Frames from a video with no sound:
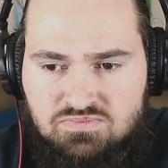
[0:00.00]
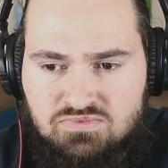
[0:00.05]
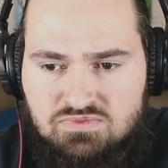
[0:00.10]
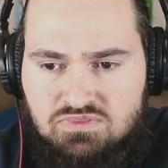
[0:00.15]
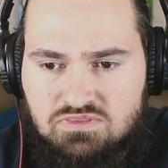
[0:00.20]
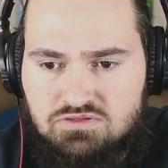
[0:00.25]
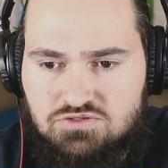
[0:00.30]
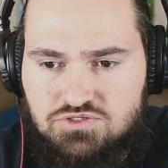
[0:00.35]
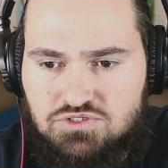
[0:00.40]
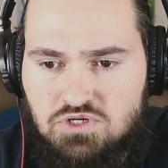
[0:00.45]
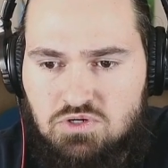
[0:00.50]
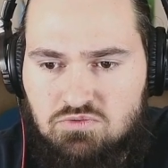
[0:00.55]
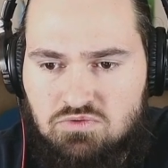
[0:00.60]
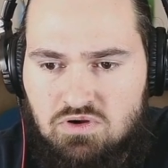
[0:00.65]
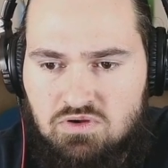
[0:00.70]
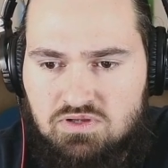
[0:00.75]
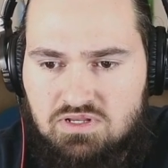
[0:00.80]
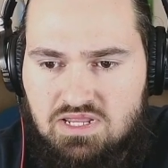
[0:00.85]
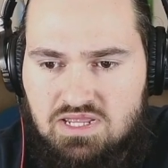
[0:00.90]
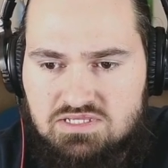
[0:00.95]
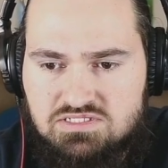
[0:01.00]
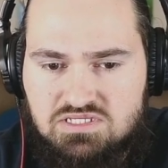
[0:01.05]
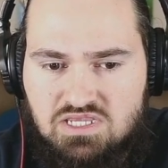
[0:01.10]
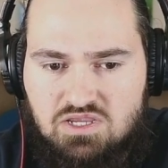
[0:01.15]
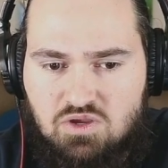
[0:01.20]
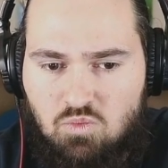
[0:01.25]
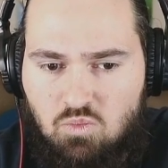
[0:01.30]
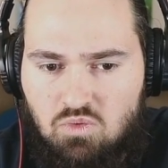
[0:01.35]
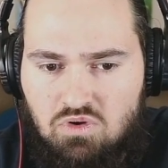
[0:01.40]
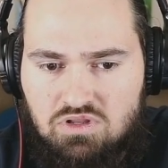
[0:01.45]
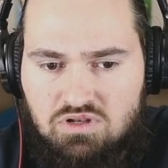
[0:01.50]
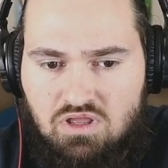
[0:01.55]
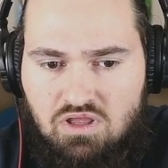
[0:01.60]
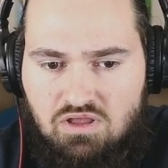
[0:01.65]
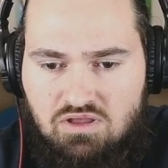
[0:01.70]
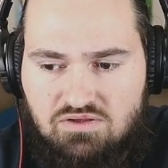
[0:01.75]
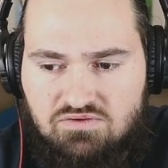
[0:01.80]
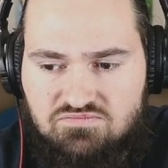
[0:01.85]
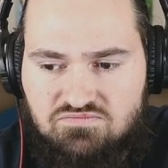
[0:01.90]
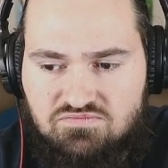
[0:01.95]
Joe Rogan has like one
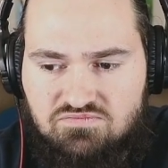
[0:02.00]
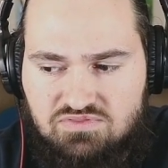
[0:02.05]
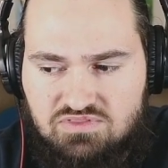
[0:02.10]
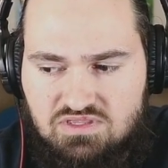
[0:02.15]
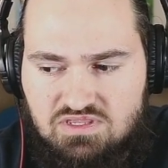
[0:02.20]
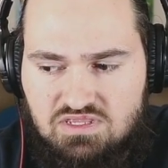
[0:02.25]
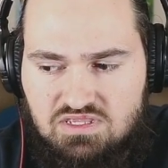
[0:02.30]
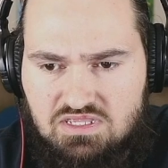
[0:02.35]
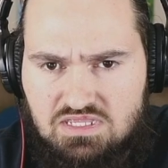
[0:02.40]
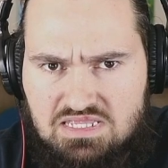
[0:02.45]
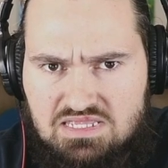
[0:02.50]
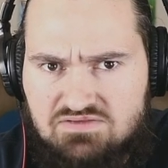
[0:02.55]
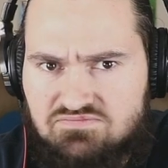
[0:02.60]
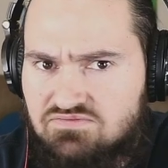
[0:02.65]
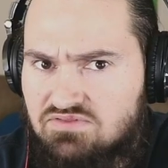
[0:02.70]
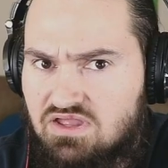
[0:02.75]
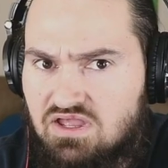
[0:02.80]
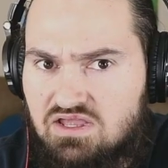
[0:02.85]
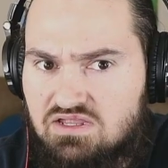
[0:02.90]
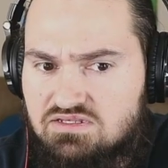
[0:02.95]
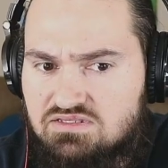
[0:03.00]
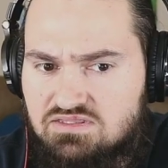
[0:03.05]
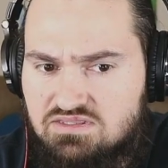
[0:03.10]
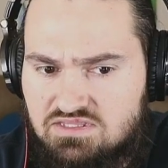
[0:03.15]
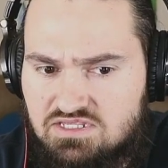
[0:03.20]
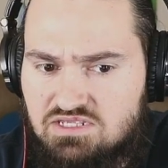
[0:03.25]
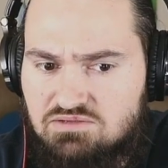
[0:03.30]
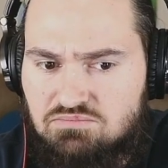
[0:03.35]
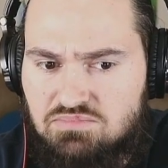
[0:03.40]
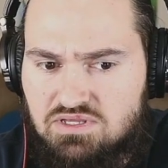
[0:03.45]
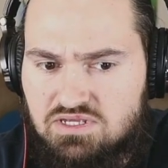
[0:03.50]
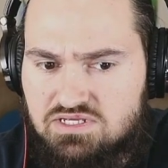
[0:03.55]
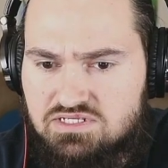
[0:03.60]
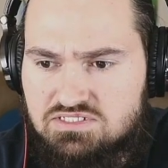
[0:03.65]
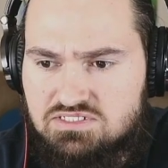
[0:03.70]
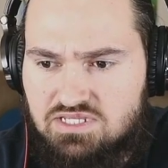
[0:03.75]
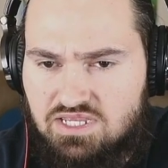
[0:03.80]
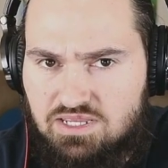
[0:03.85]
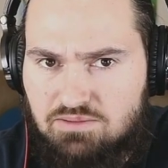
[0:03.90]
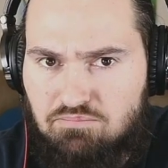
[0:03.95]
of the, if not the biggest,
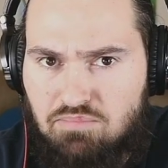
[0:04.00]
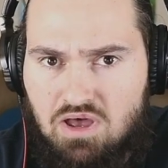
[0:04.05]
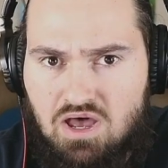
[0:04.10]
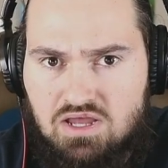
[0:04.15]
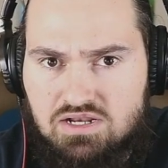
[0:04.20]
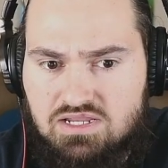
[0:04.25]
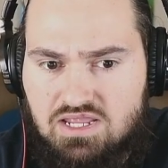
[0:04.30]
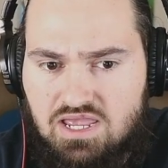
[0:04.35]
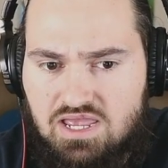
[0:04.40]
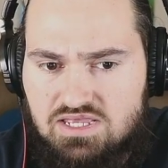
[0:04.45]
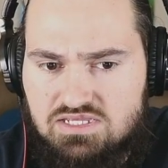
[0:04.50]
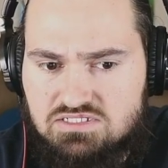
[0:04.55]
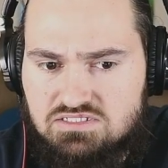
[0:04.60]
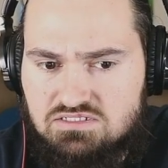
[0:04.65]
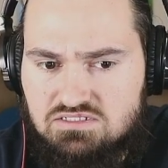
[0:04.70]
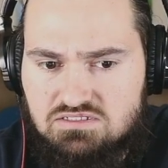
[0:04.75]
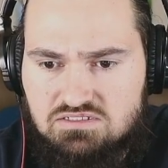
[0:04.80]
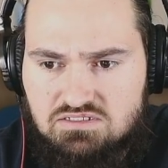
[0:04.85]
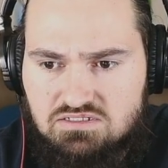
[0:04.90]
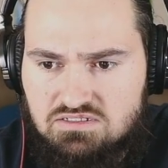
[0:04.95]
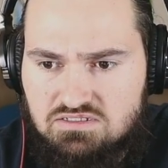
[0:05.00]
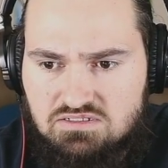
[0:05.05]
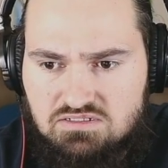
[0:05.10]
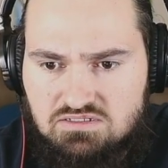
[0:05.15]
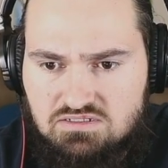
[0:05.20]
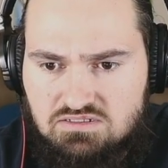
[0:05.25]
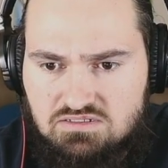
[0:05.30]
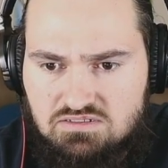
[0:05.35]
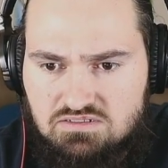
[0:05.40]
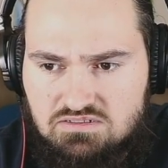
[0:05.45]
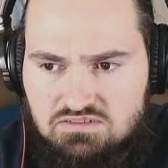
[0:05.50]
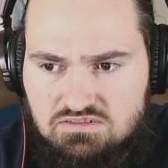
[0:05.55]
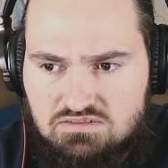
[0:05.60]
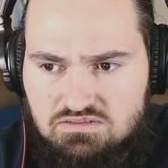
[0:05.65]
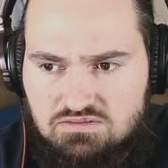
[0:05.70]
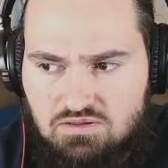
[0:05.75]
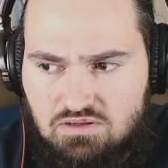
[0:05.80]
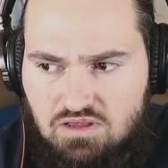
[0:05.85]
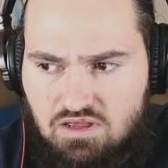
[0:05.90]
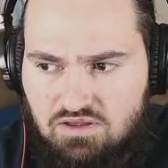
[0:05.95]
like podcasts
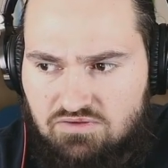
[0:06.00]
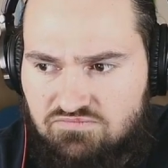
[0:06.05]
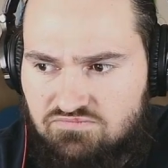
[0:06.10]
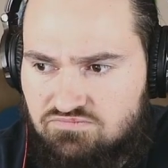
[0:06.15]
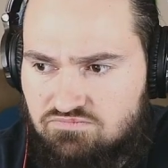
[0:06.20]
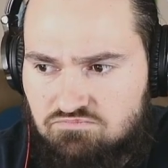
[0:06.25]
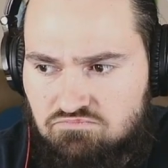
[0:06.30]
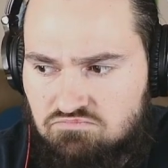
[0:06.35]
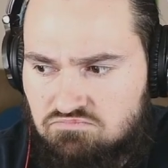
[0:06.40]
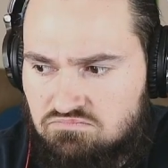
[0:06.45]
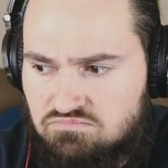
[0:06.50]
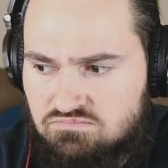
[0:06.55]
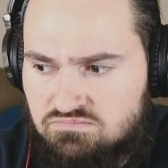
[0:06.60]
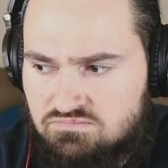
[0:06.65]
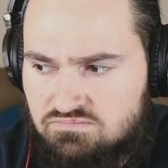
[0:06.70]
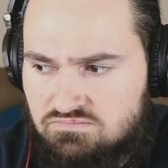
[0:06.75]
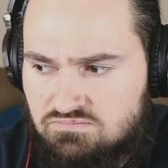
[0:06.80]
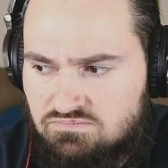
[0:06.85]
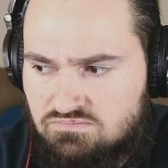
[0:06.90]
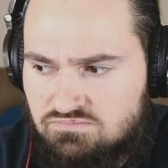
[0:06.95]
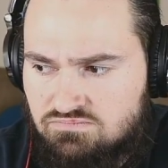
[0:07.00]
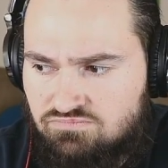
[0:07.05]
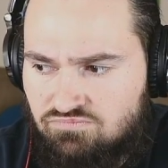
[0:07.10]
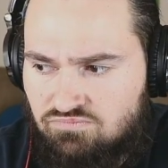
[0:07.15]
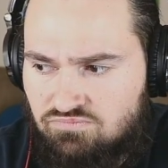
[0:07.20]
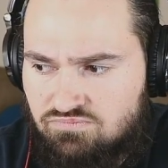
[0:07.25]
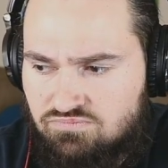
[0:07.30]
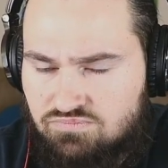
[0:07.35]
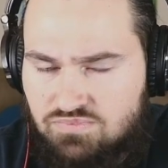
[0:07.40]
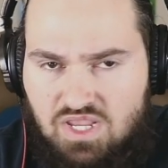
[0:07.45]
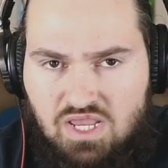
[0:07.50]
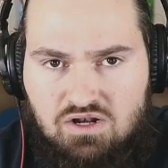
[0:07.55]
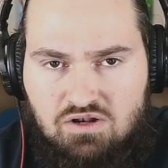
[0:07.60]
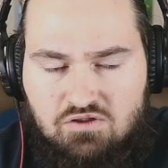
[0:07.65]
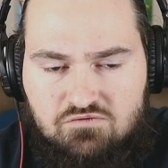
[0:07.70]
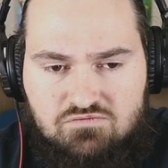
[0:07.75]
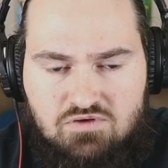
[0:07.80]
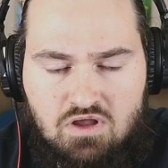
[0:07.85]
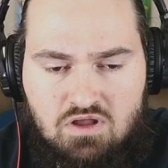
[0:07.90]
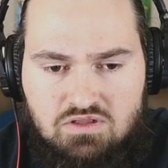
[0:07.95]
of, I don't know,
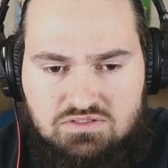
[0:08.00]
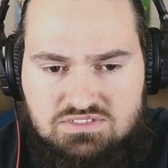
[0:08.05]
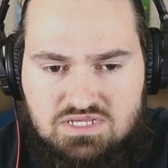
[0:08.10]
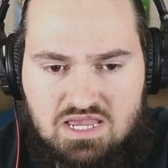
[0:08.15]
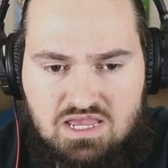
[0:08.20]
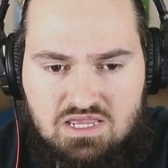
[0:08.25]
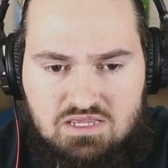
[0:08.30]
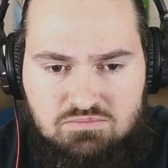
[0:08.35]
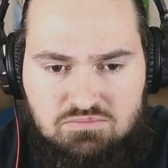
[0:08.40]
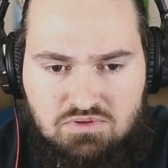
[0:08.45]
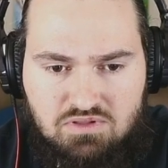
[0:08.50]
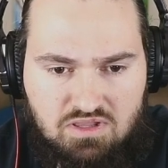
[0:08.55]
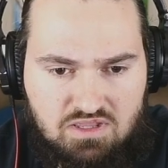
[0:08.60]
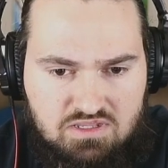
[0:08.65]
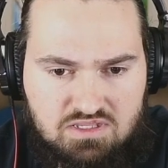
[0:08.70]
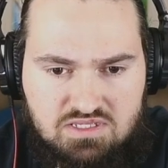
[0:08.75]
of all time, but like